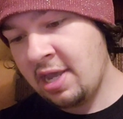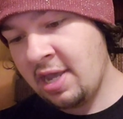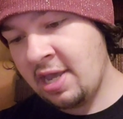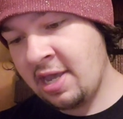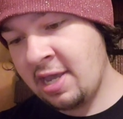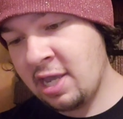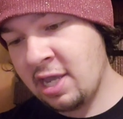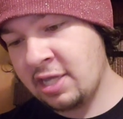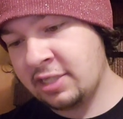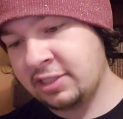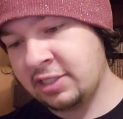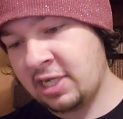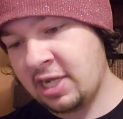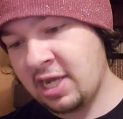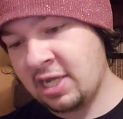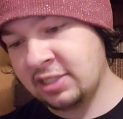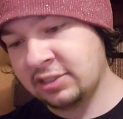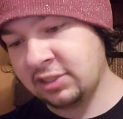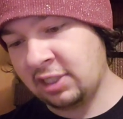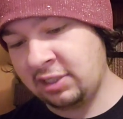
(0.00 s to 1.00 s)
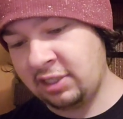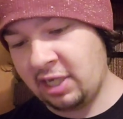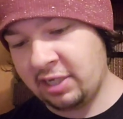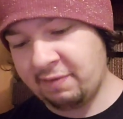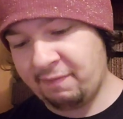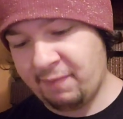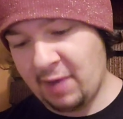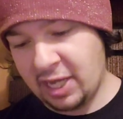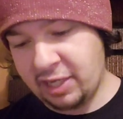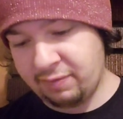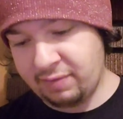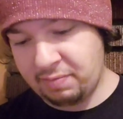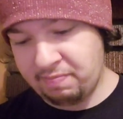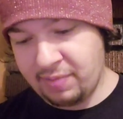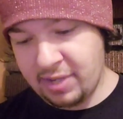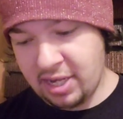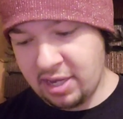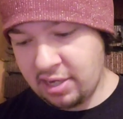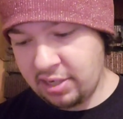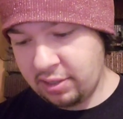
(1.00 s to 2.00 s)
and it has a lot of vitamin
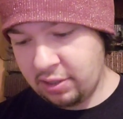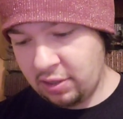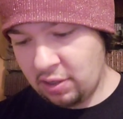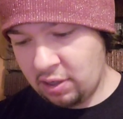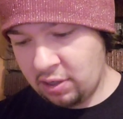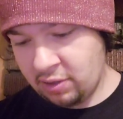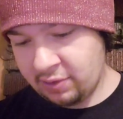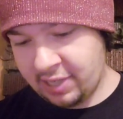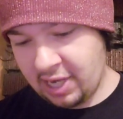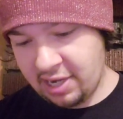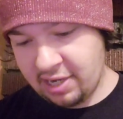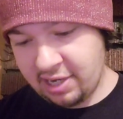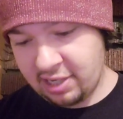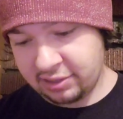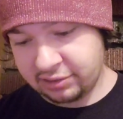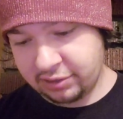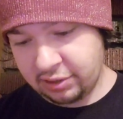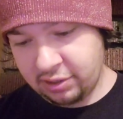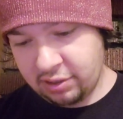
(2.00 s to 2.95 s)
B. Okay, it has